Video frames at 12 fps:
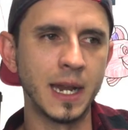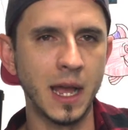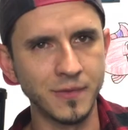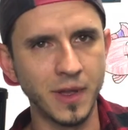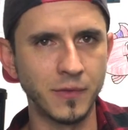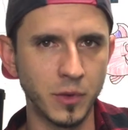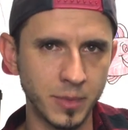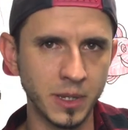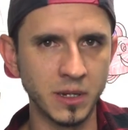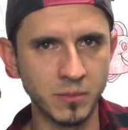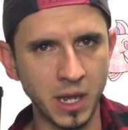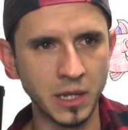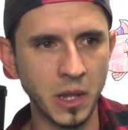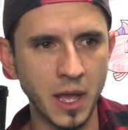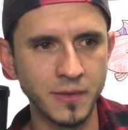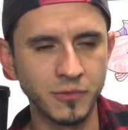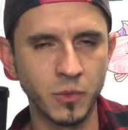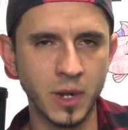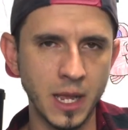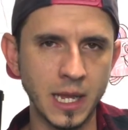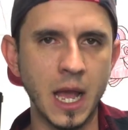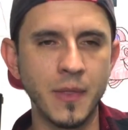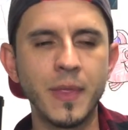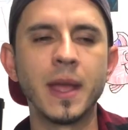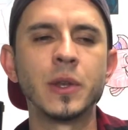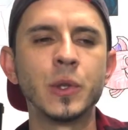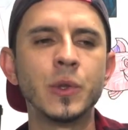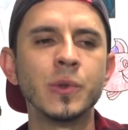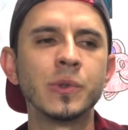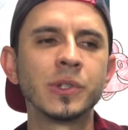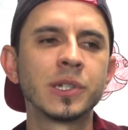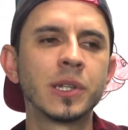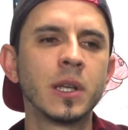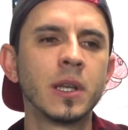I've ever been in my life when I got that news.